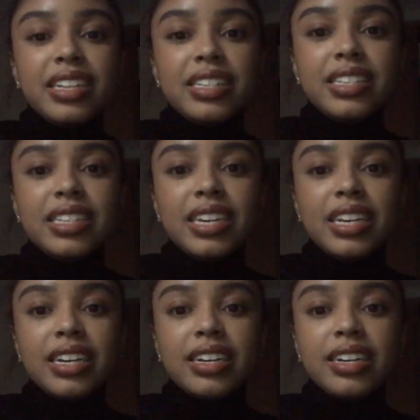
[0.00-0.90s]
see
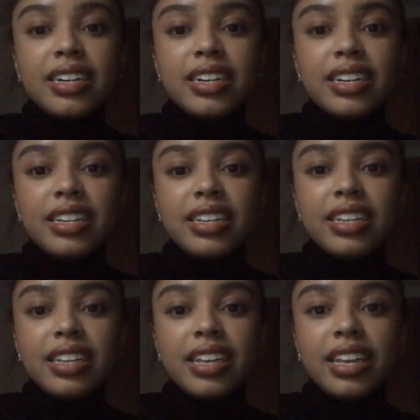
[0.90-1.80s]
here.
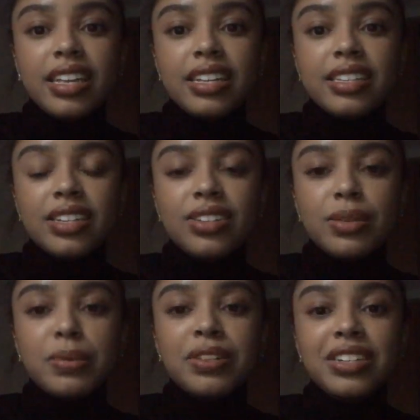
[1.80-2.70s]

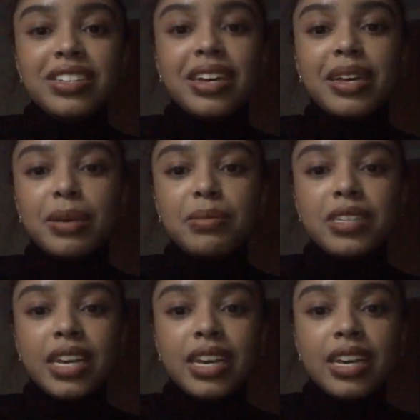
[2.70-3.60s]
Djibouti Dubs,
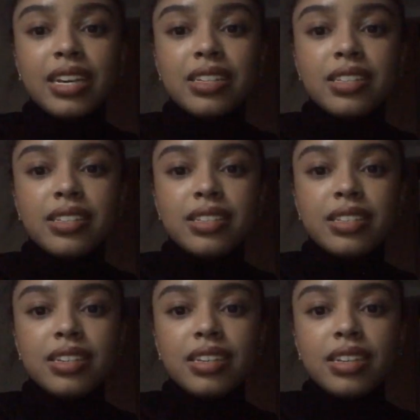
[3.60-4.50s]
yes.
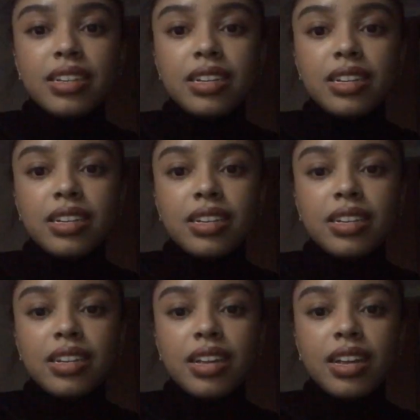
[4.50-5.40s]

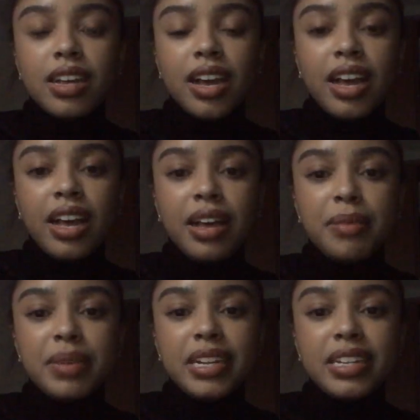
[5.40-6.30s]

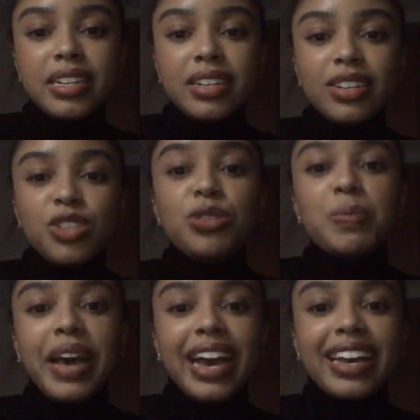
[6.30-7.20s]

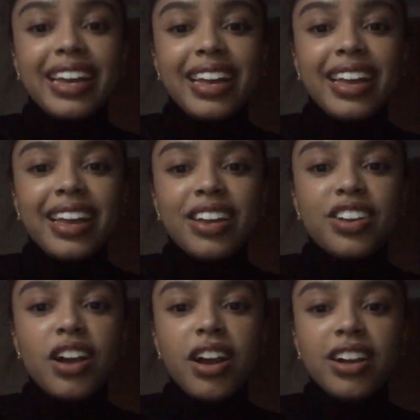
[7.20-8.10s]
Toothpack.
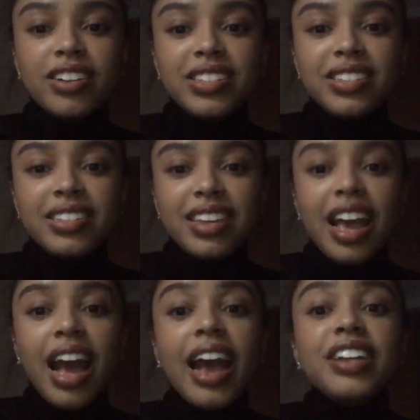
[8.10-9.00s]
Gertz!
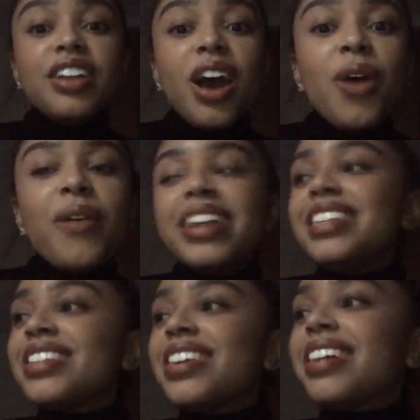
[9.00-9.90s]
I know! It
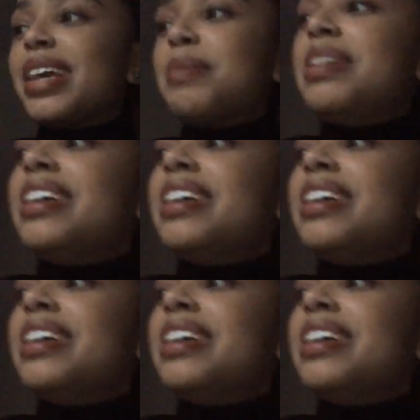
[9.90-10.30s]
does look like I'm in a